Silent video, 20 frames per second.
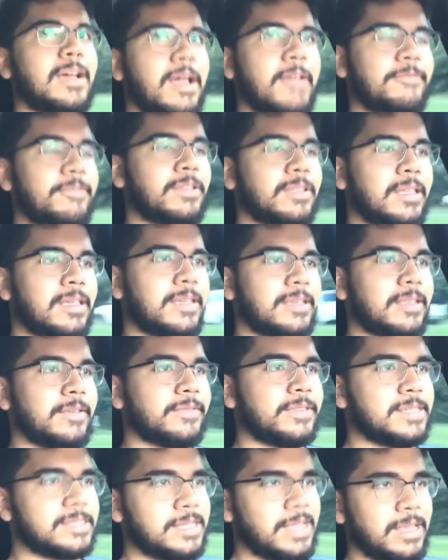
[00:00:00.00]
I feel like
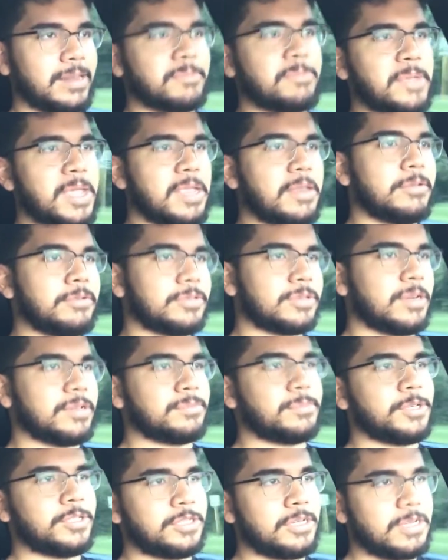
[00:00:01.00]
if this had a manual
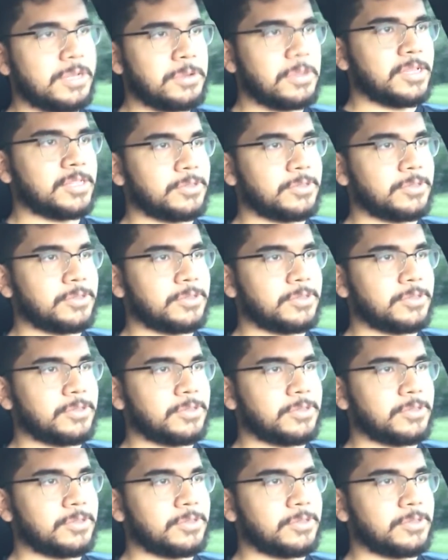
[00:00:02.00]
transmission,